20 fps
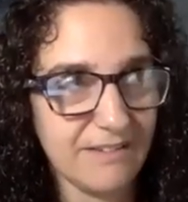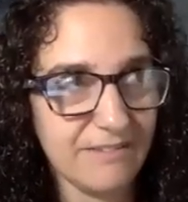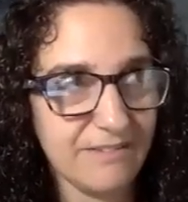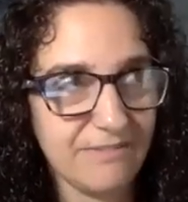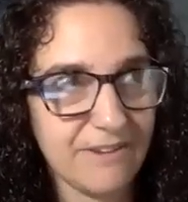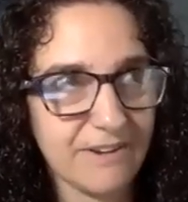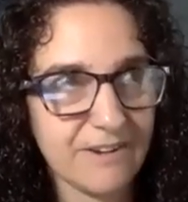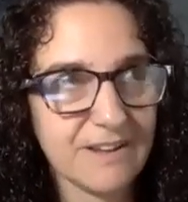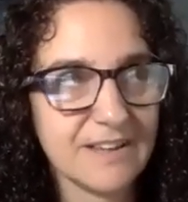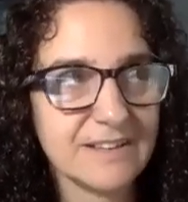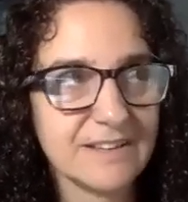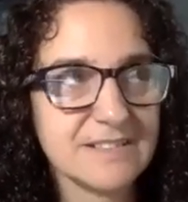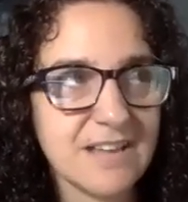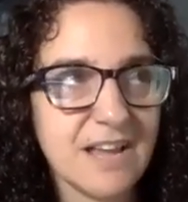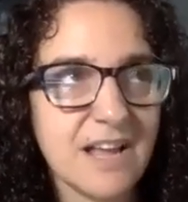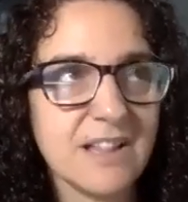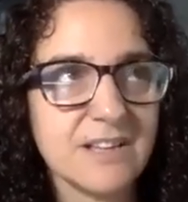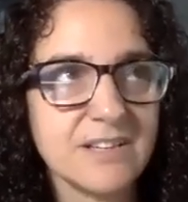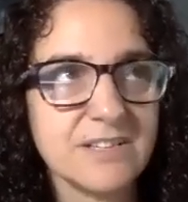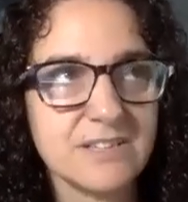very
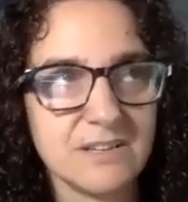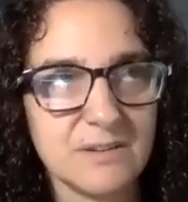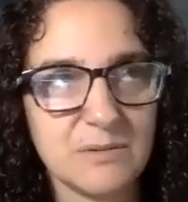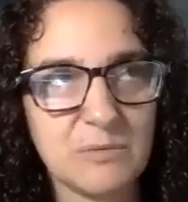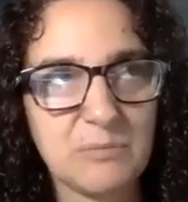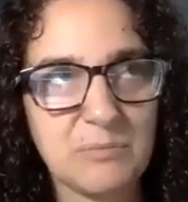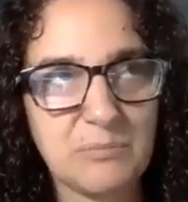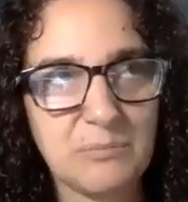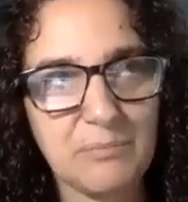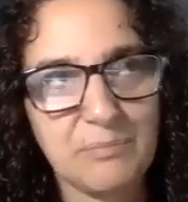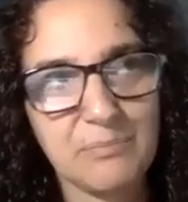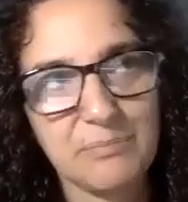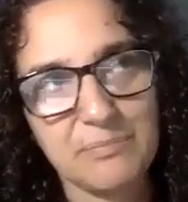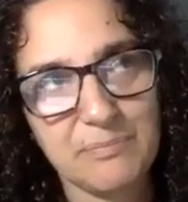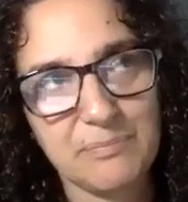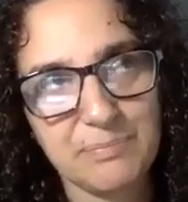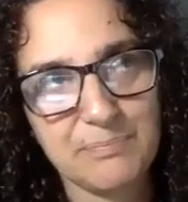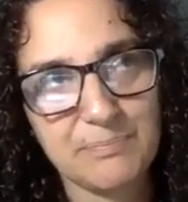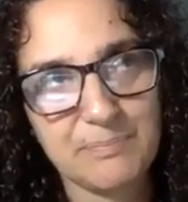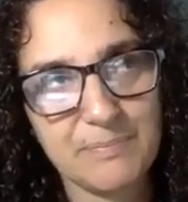intelligent
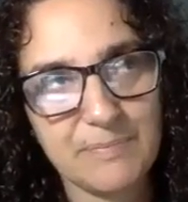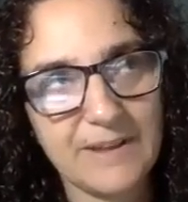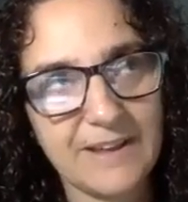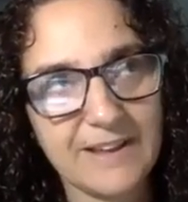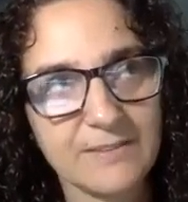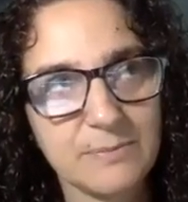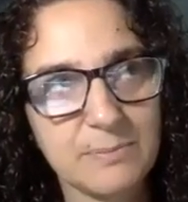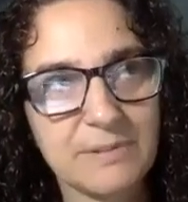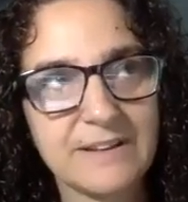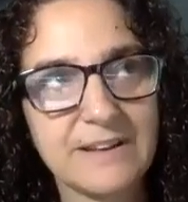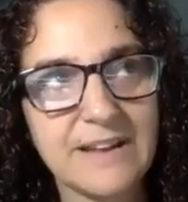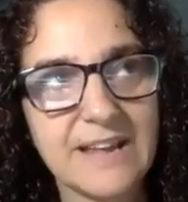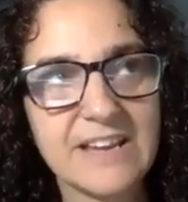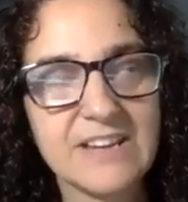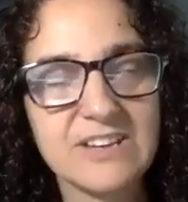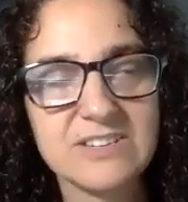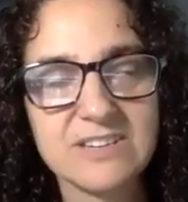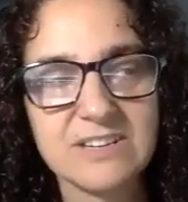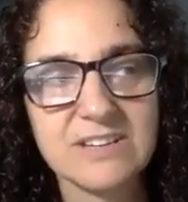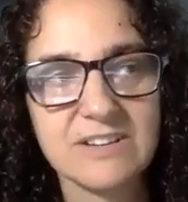
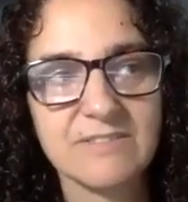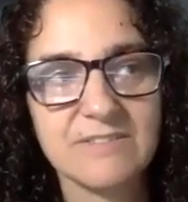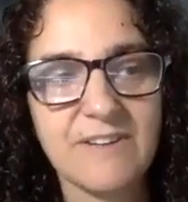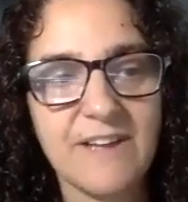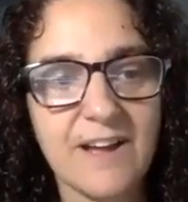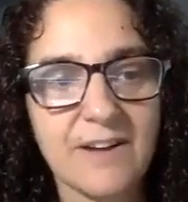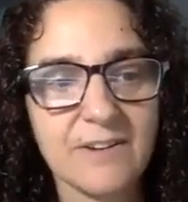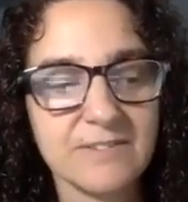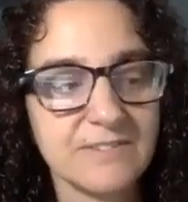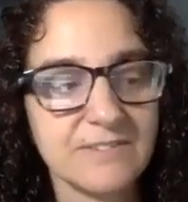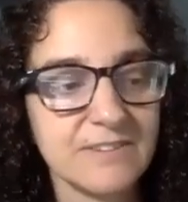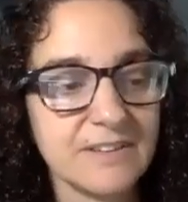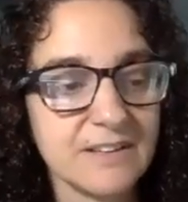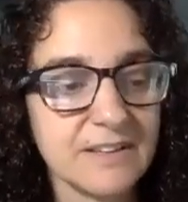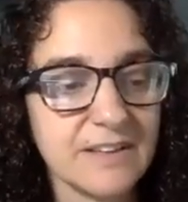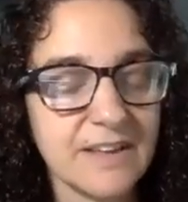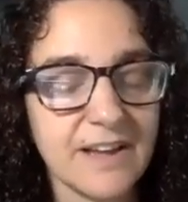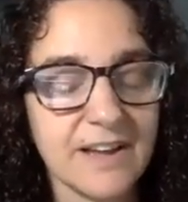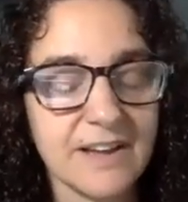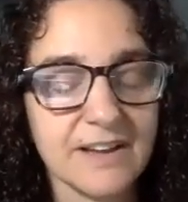explanation of how
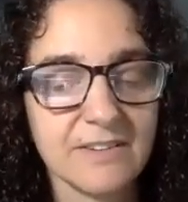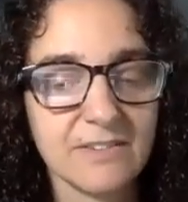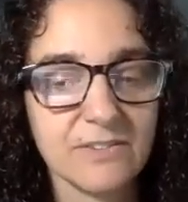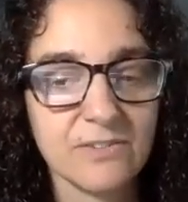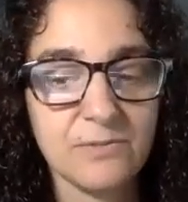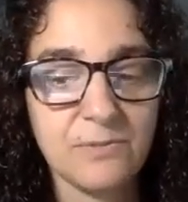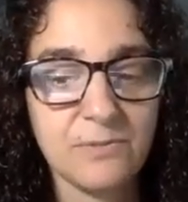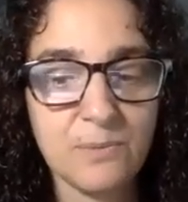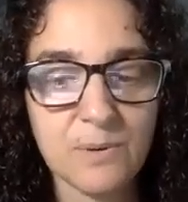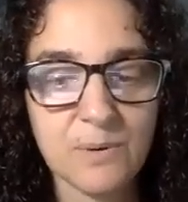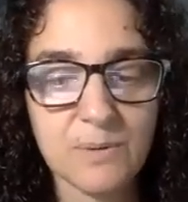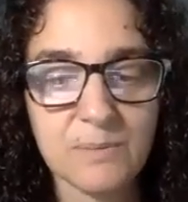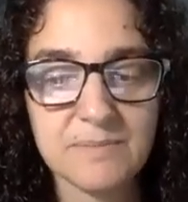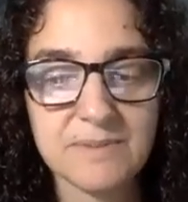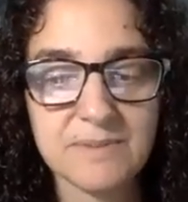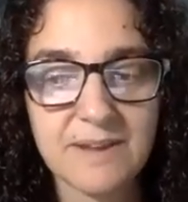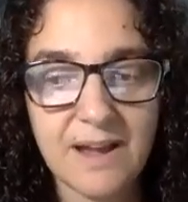celiac is formed.